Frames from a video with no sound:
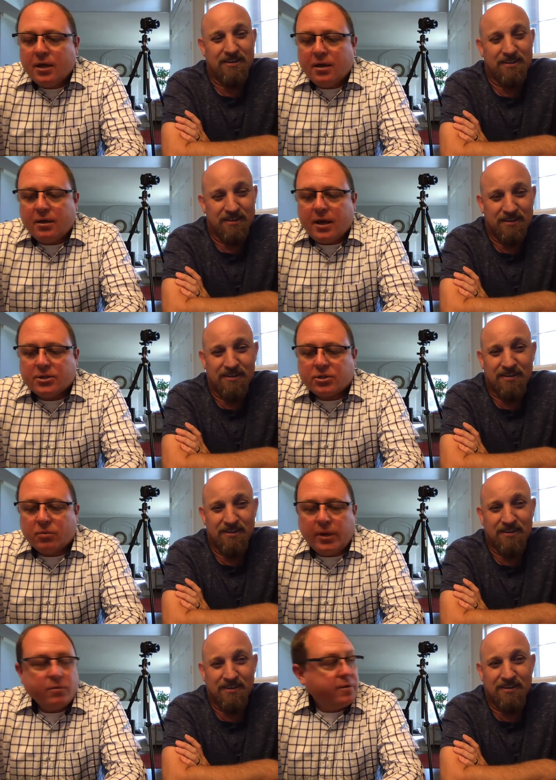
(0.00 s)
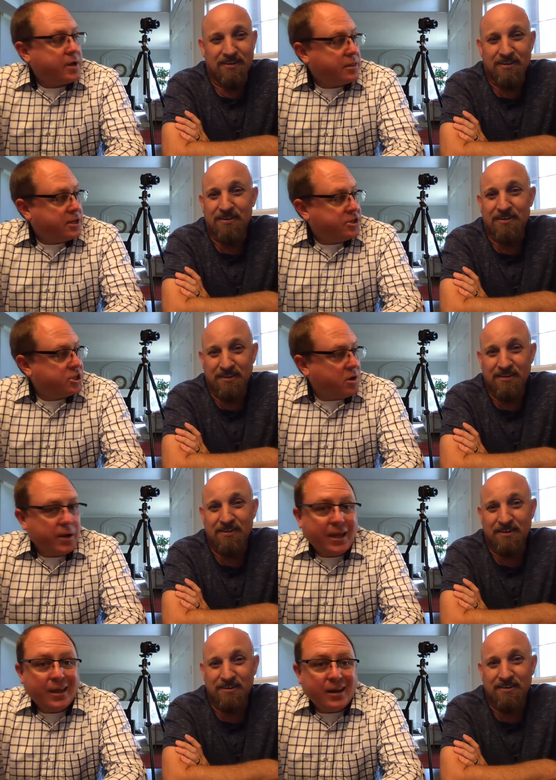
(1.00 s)
Speaker 1: yeah, so we we've got this show
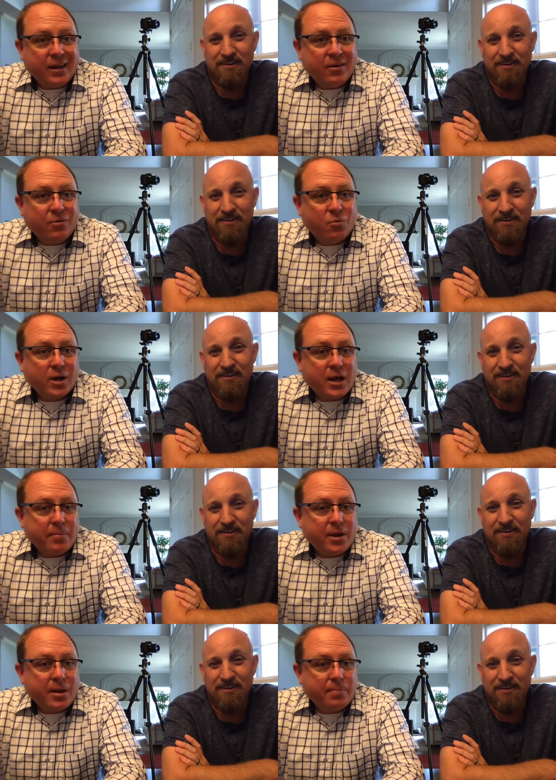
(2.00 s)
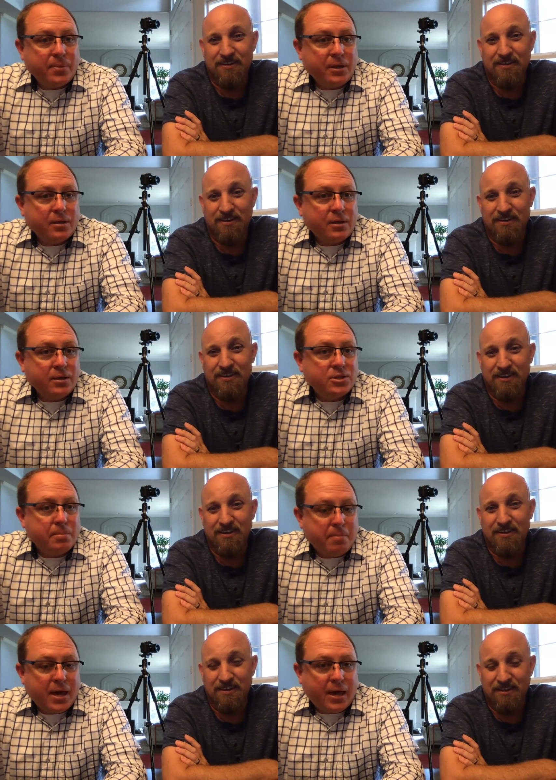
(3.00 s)
and we're coming up into
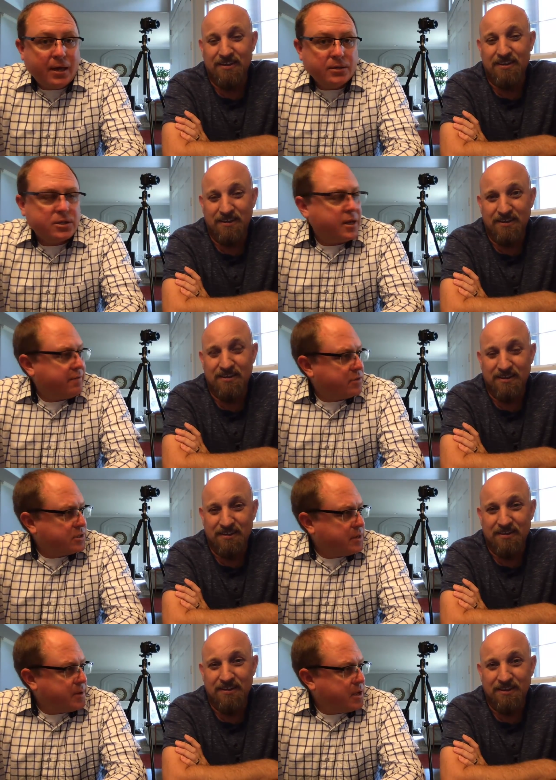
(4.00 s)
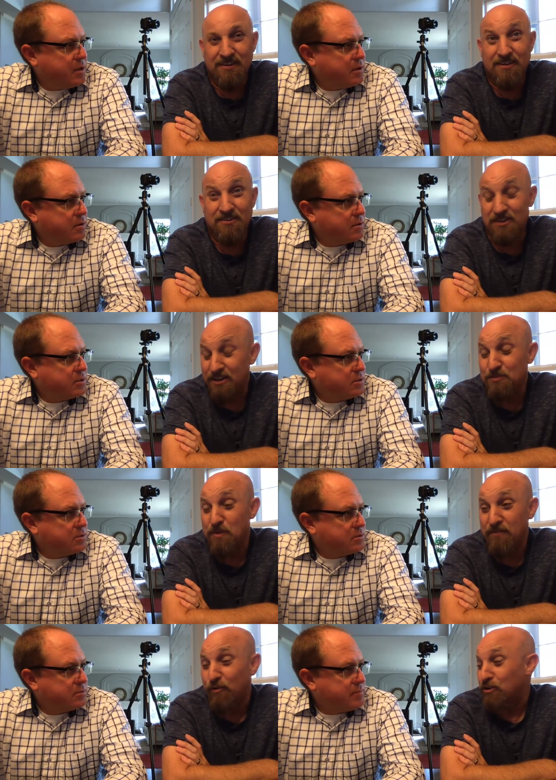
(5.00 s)
May. Is today first day of May?
Speaker 2: Today is
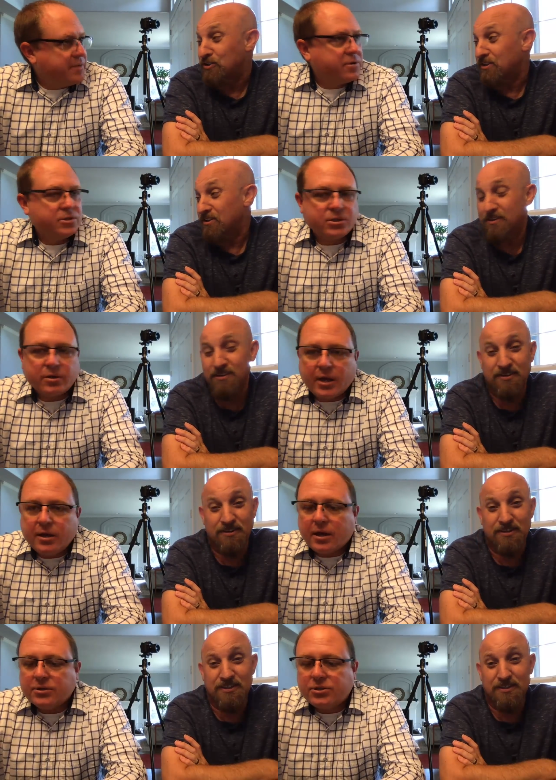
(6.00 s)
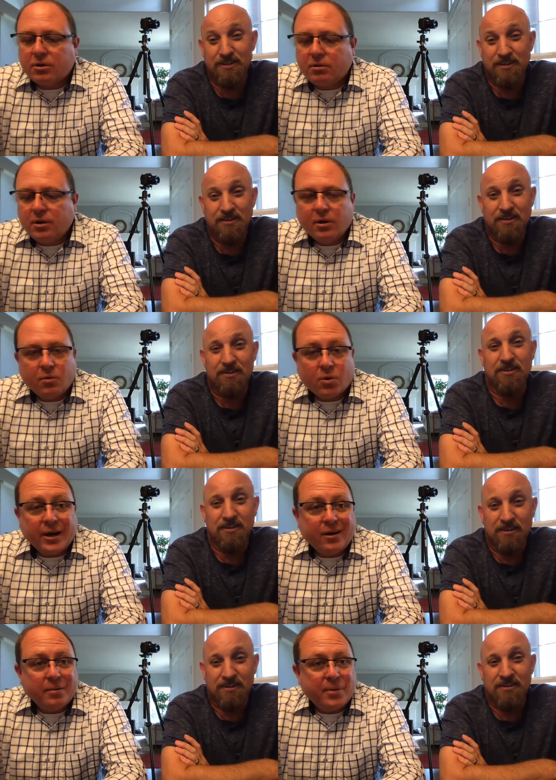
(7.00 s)
May first. May first. Okay, yeah. So we're
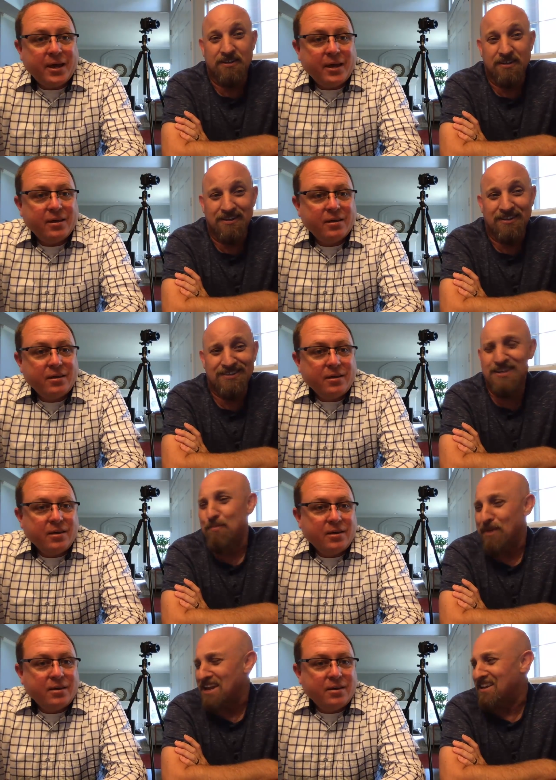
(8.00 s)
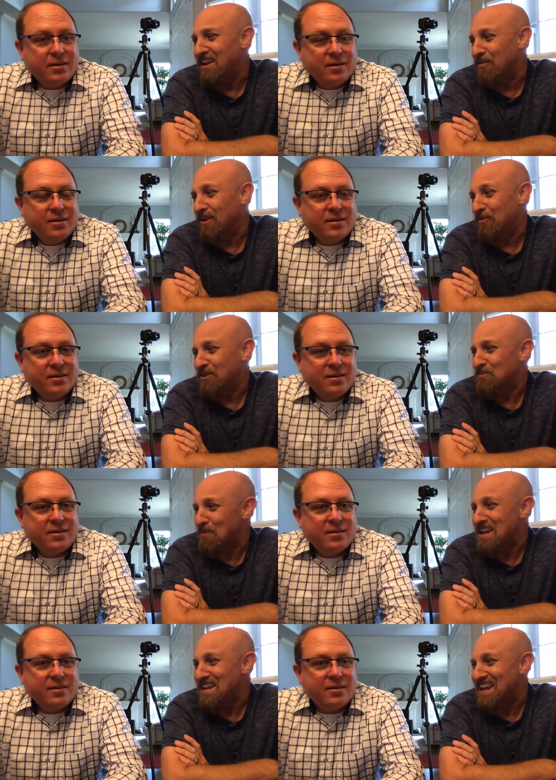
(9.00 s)
here in May. It's not May Day, right? When's
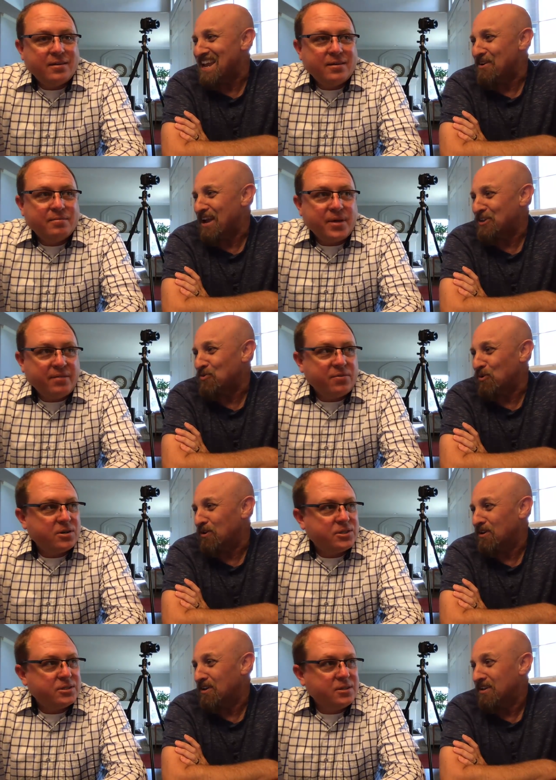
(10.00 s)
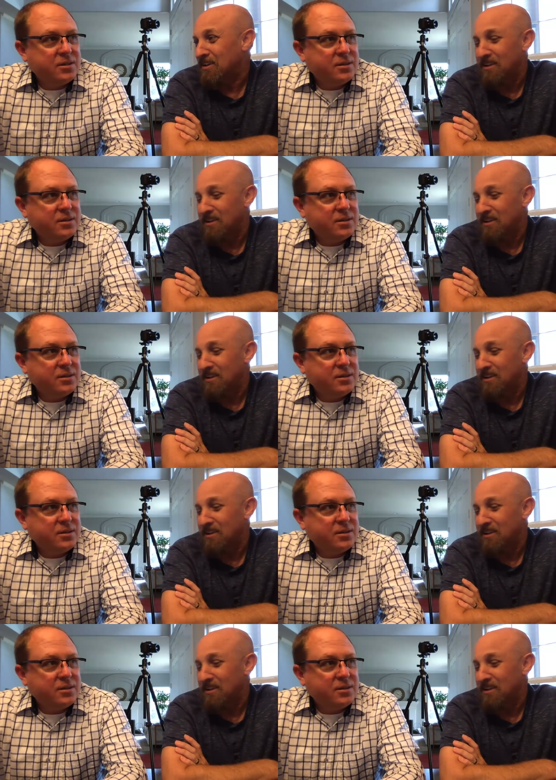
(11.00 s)
May Day? Actual? May first, isn't it?